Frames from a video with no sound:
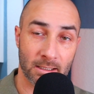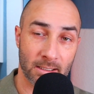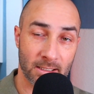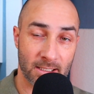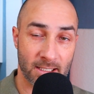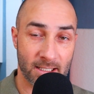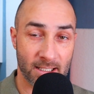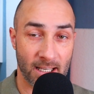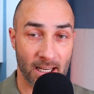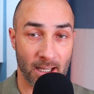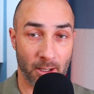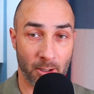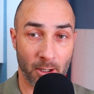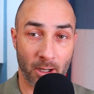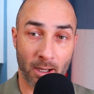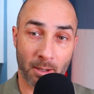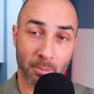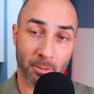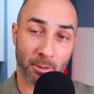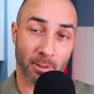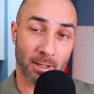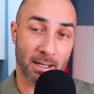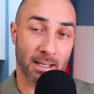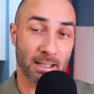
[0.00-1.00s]
This is how to
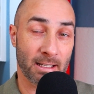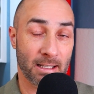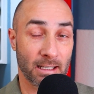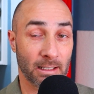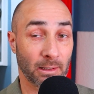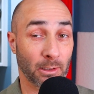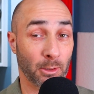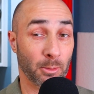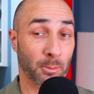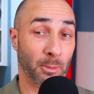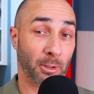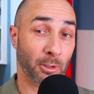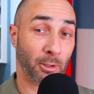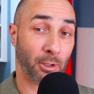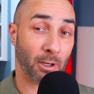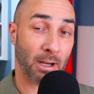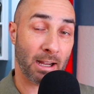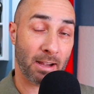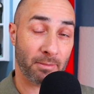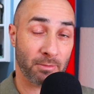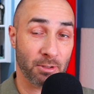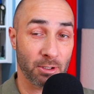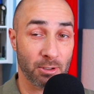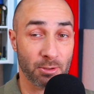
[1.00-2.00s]
operate the
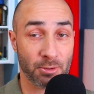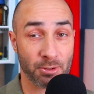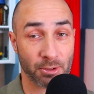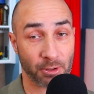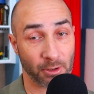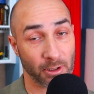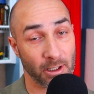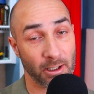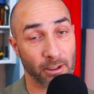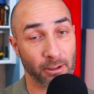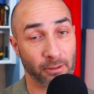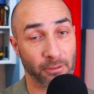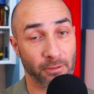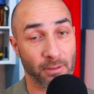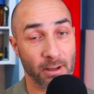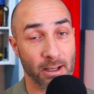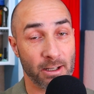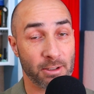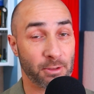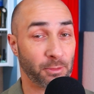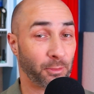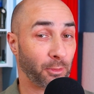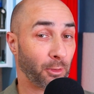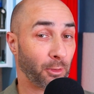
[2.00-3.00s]
Lumencraft user interface